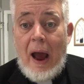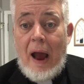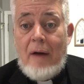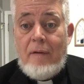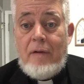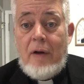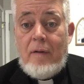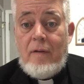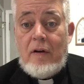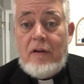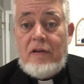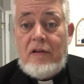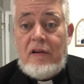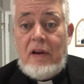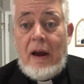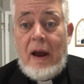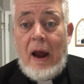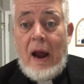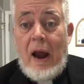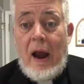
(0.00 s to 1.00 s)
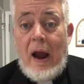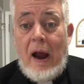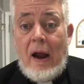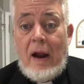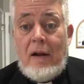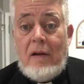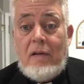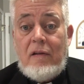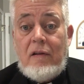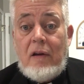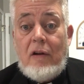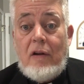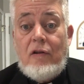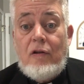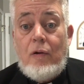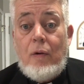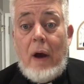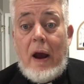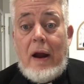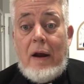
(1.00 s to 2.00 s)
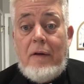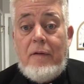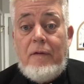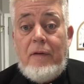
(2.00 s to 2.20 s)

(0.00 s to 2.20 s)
have never seen such great